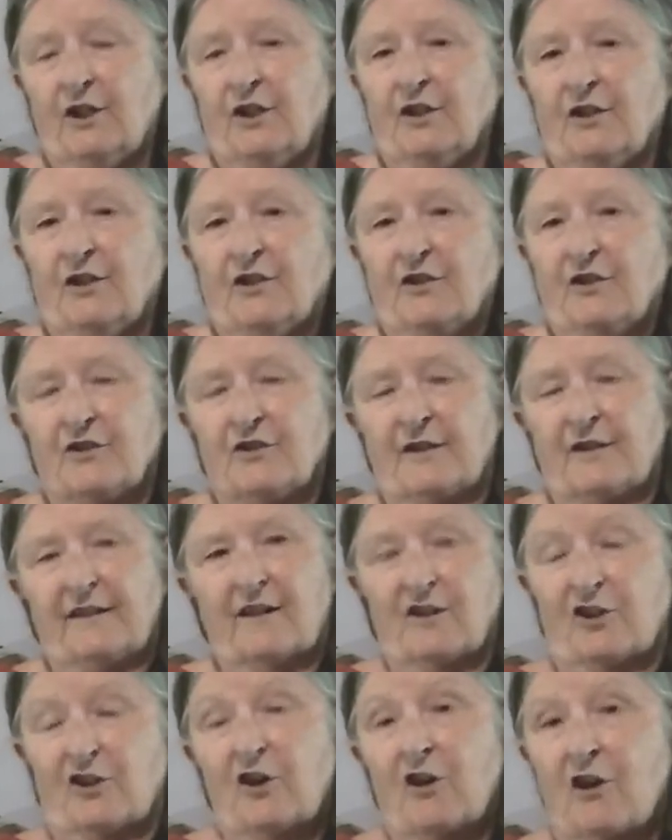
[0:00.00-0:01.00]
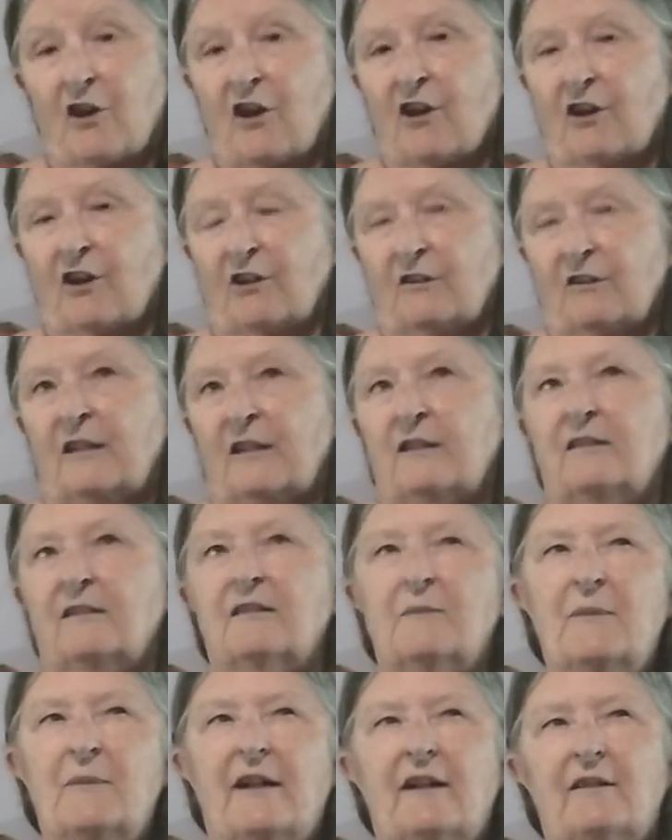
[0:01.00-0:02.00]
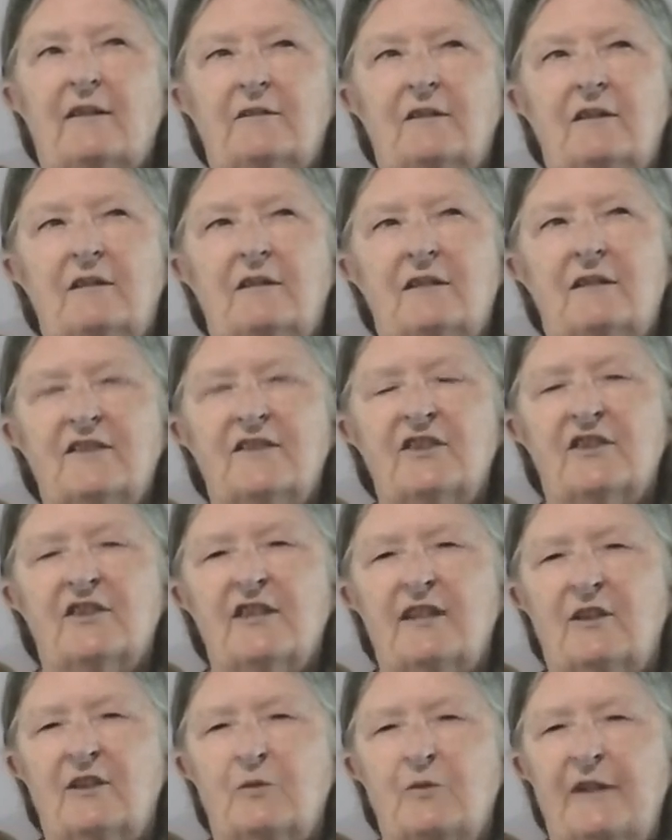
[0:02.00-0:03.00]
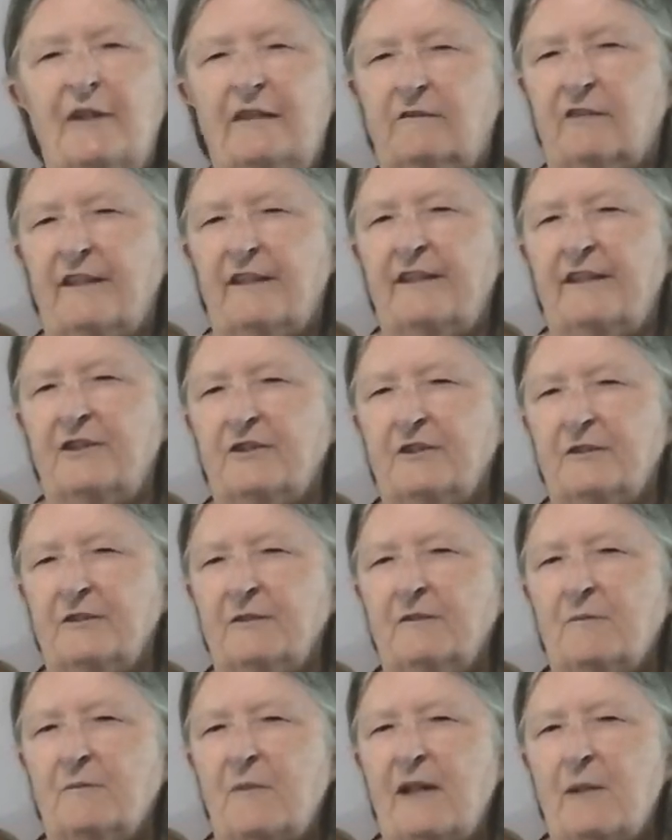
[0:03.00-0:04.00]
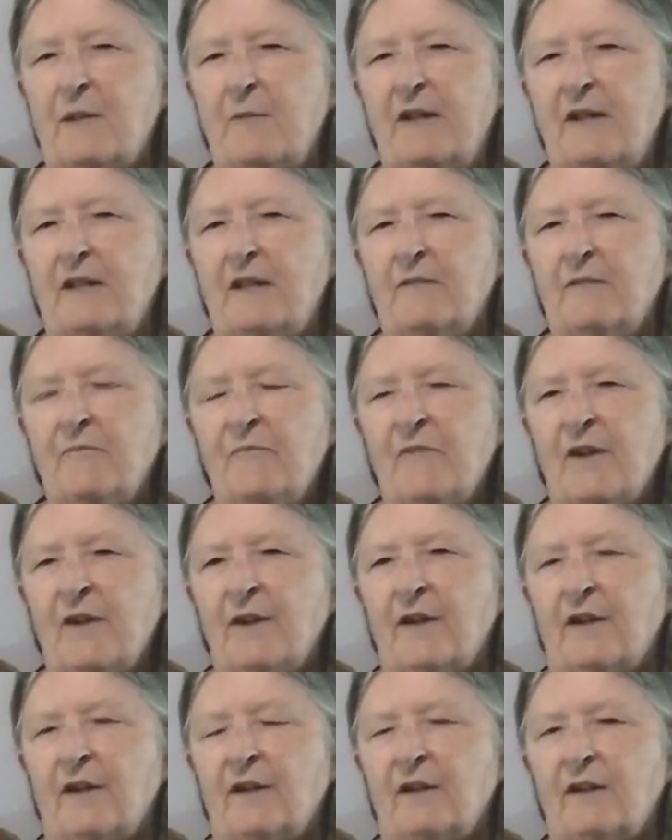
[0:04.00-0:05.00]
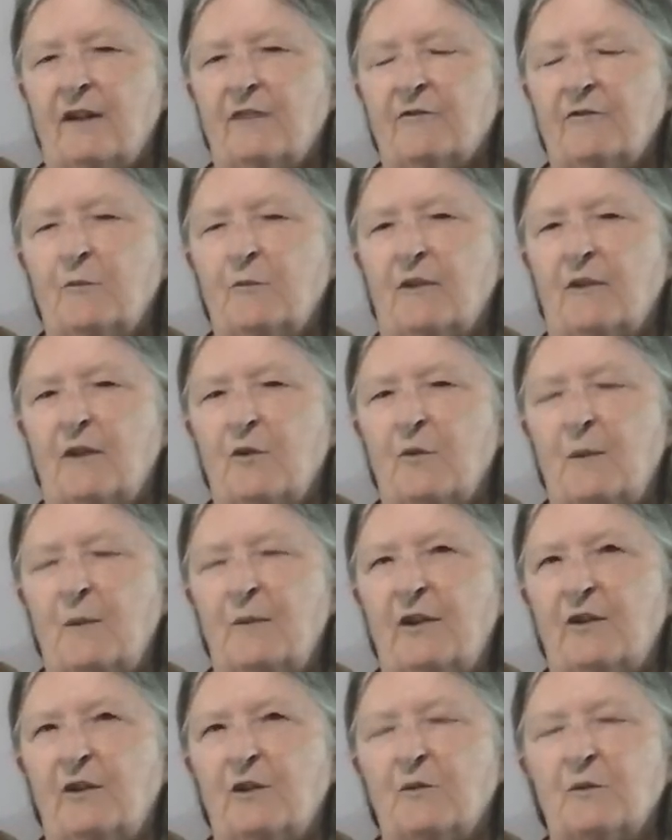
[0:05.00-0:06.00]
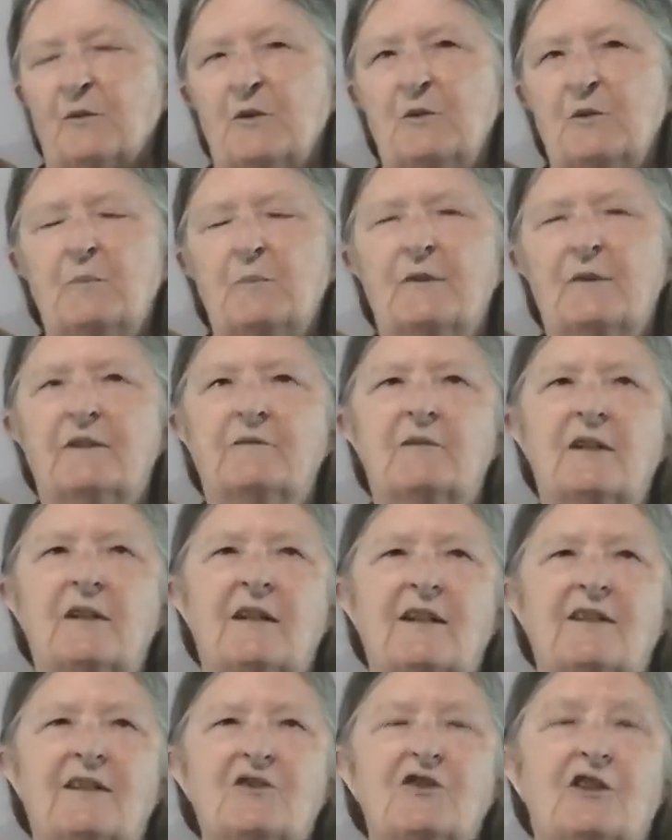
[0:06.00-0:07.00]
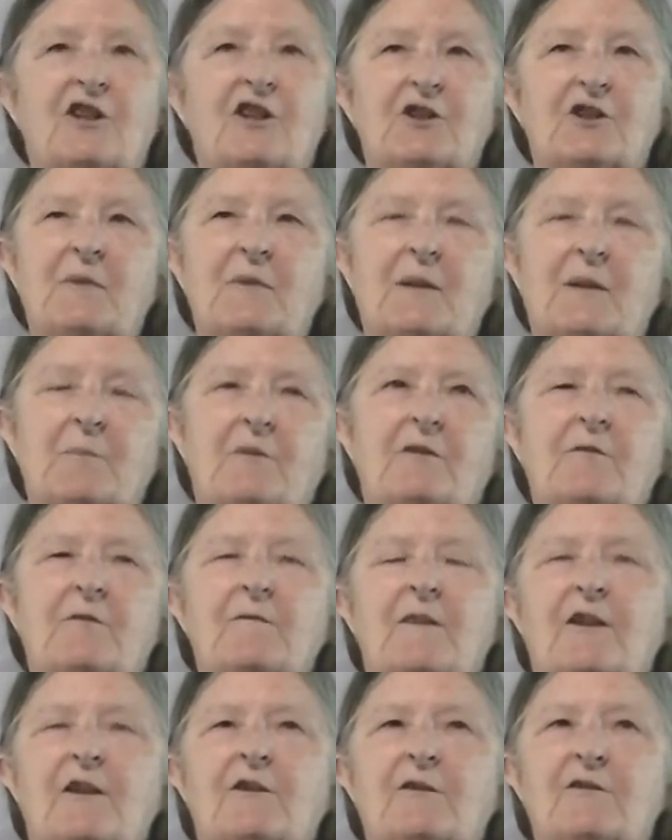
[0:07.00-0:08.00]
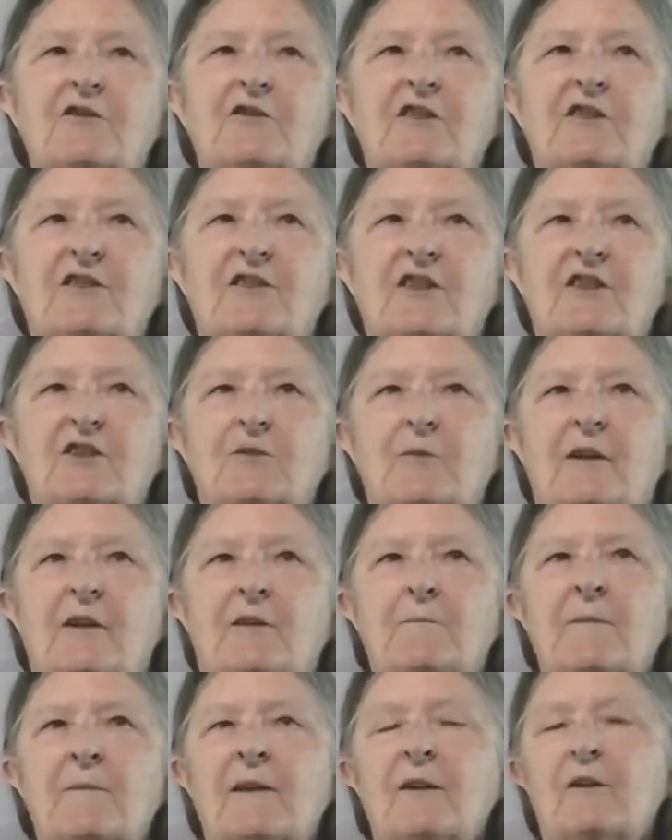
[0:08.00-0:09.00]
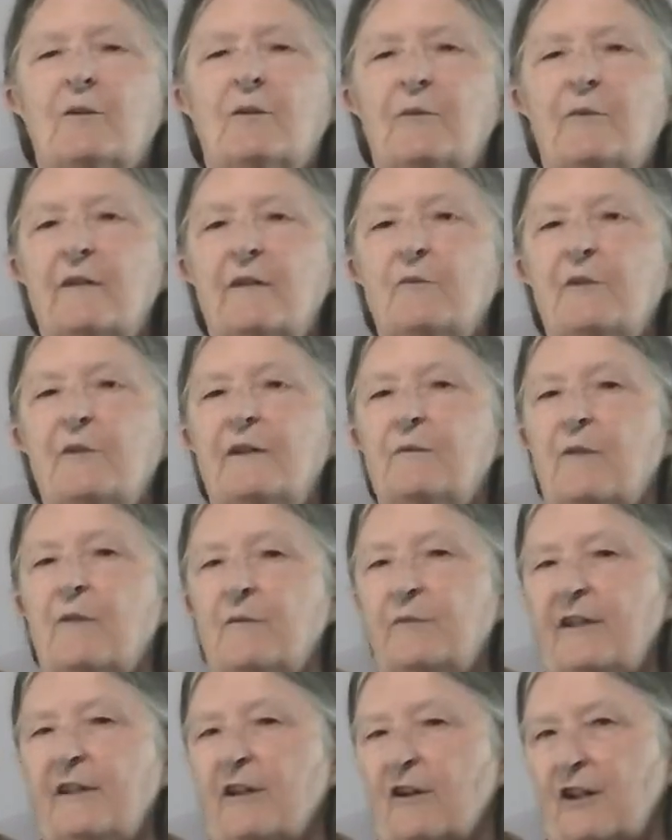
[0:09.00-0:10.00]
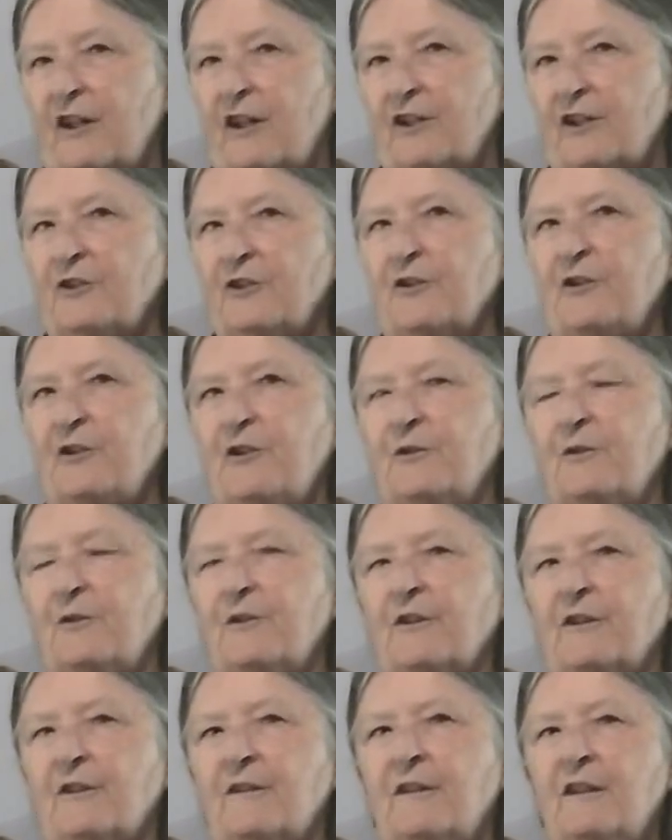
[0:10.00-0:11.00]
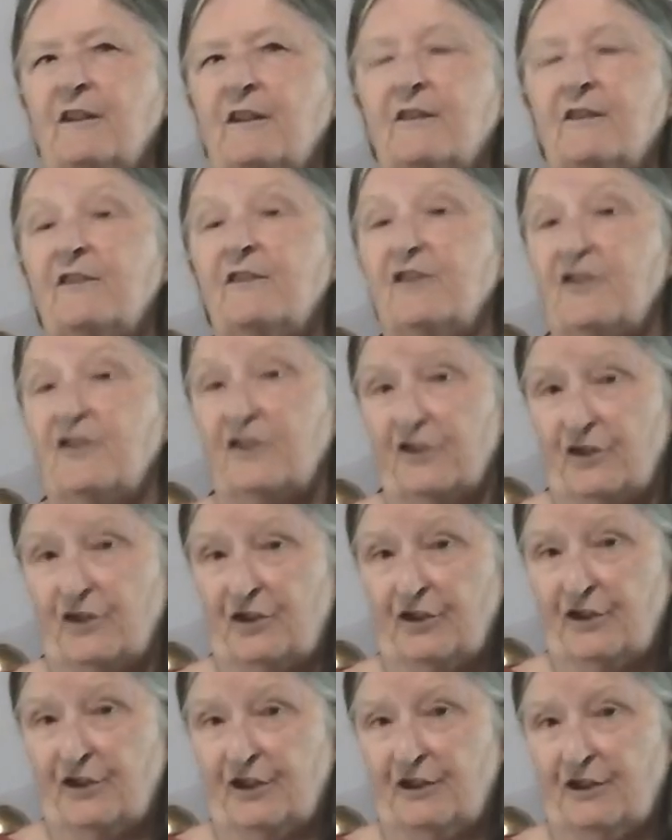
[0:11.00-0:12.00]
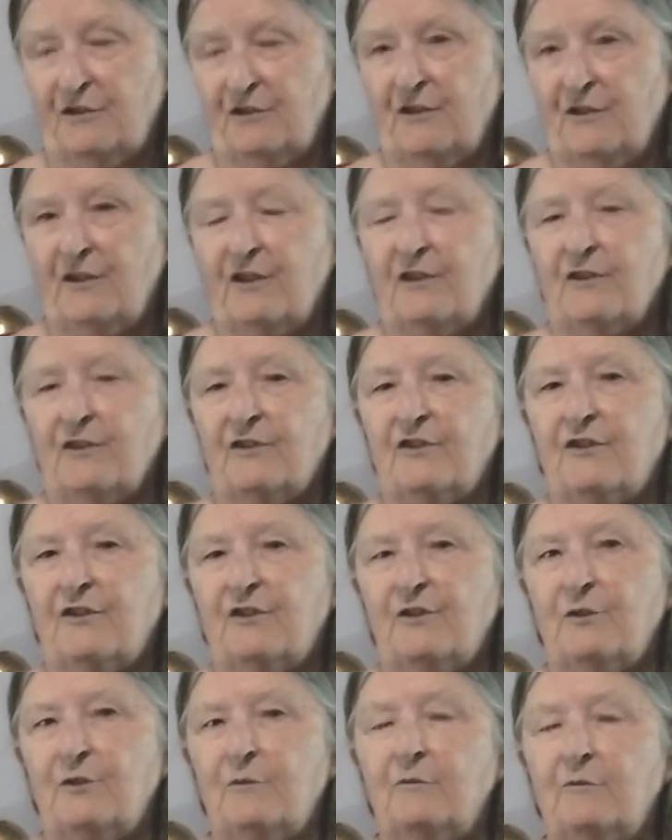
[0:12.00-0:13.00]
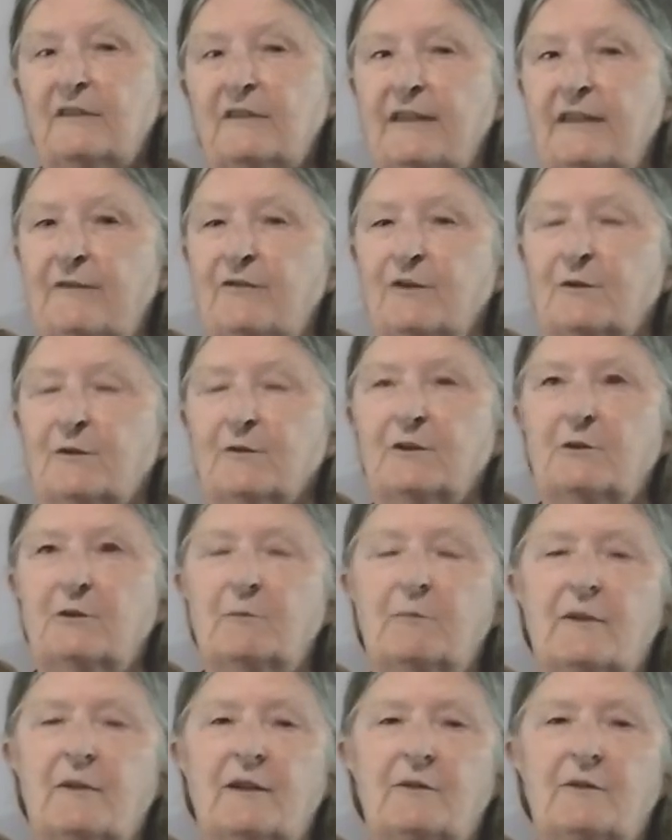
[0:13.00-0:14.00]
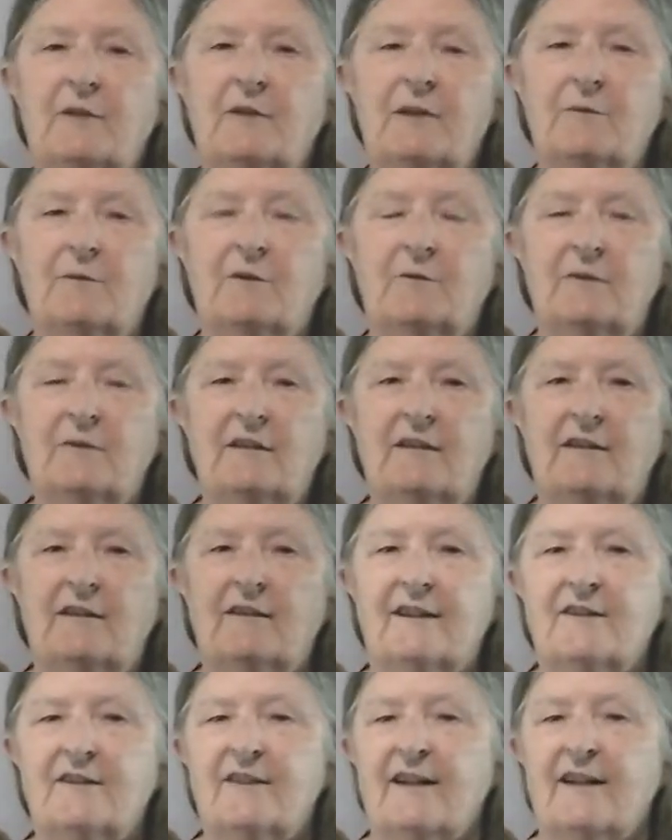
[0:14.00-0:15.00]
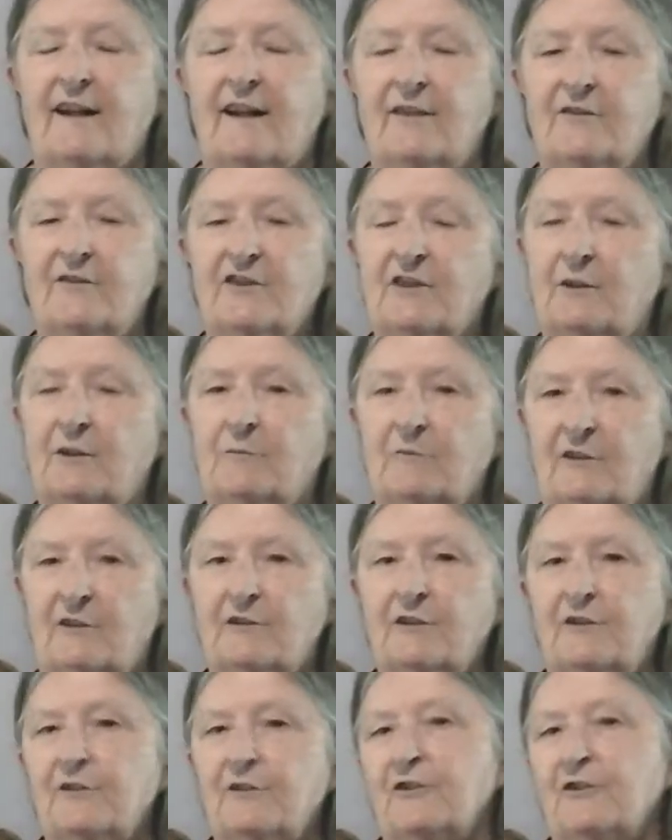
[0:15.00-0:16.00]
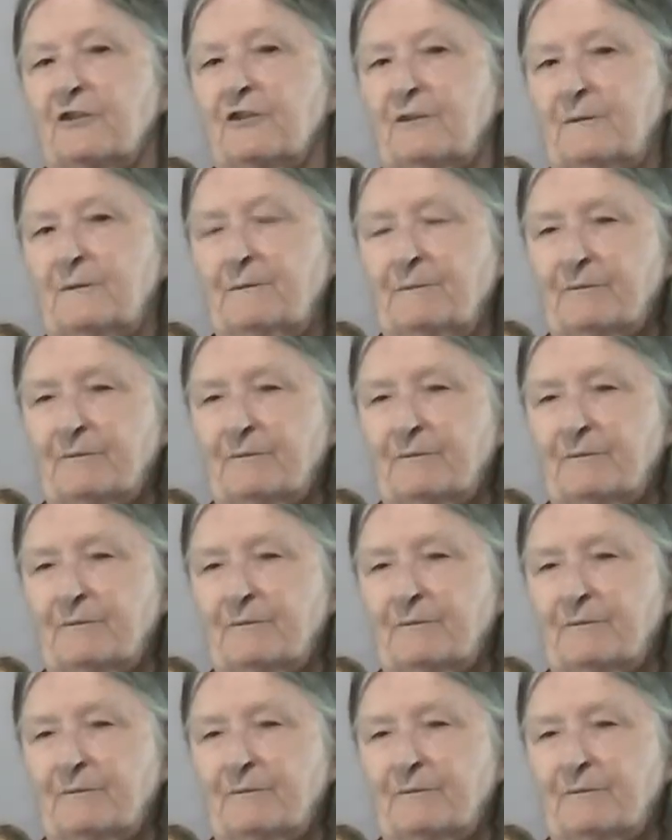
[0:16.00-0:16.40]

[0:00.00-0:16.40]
So I got a call about, I'd say a week later, maybe, from one of the women in the group. And she calls me up on the phone. She says, well, we honor your decision to leave the group, but we would really like to have some closure.